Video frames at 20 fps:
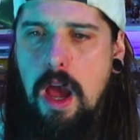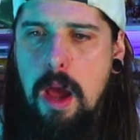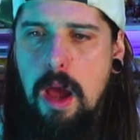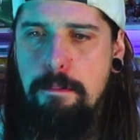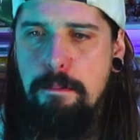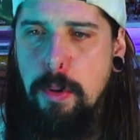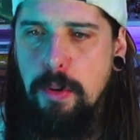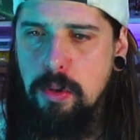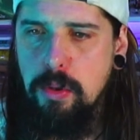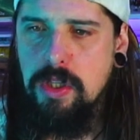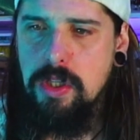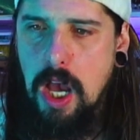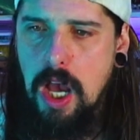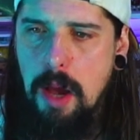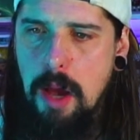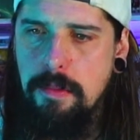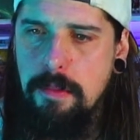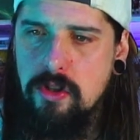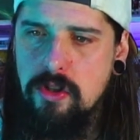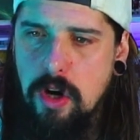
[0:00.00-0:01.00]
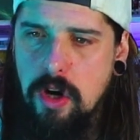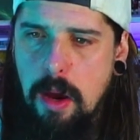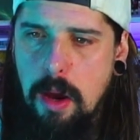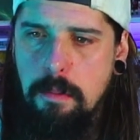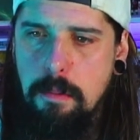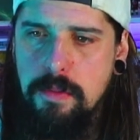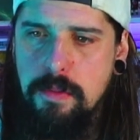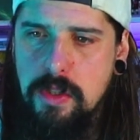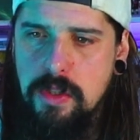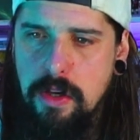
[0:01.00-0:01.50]
Boost armor
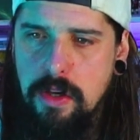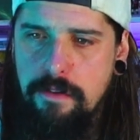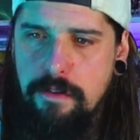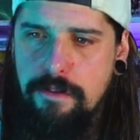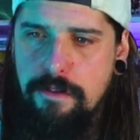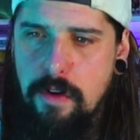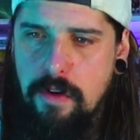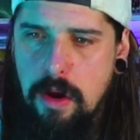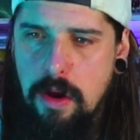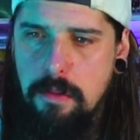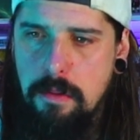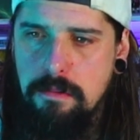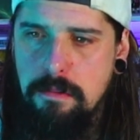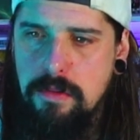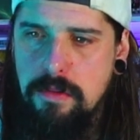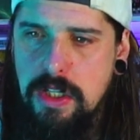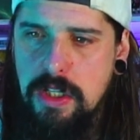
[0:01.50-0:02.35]
drops from